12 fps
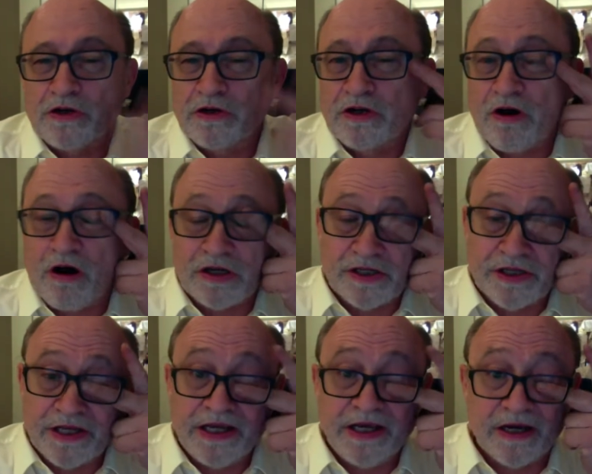cause
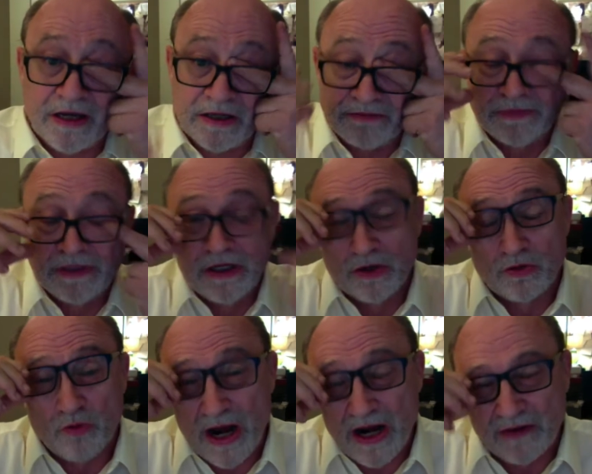the
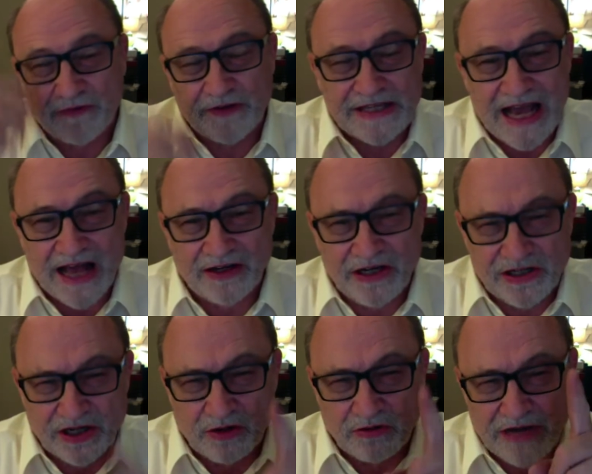rate of fatalities to
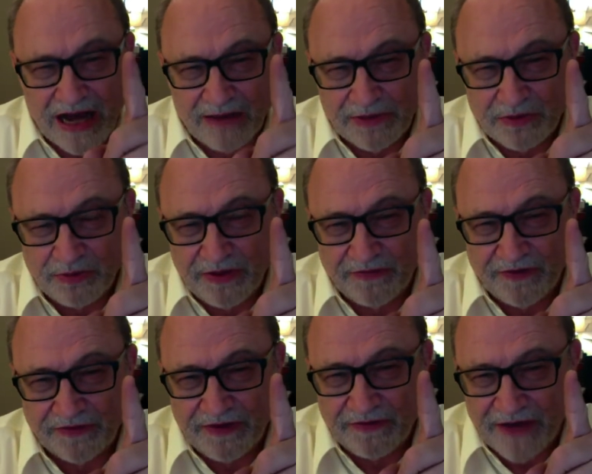go down between
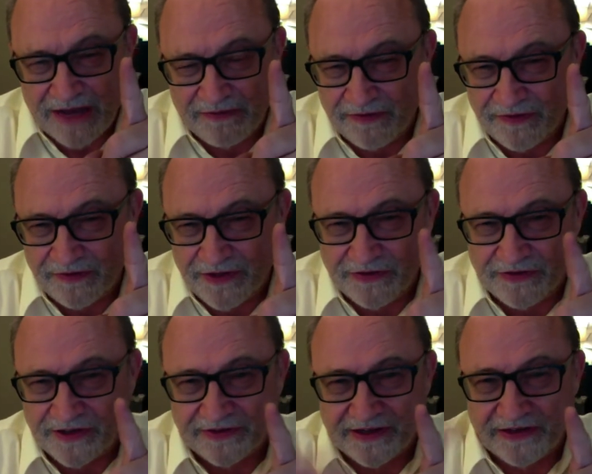55 and
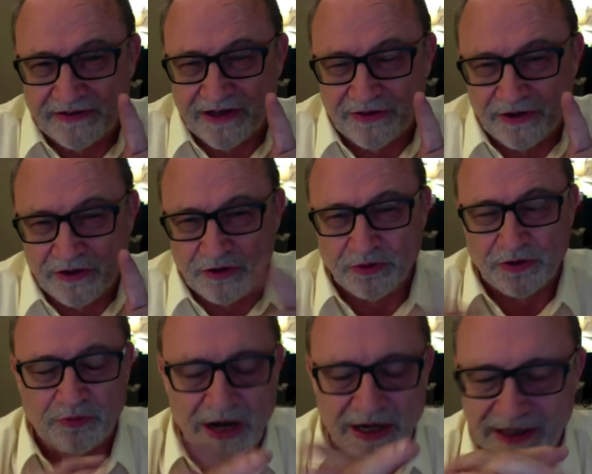56? It has nothing to do with
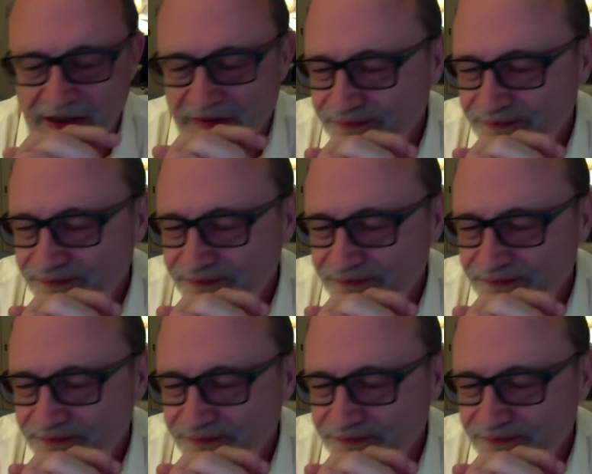radar.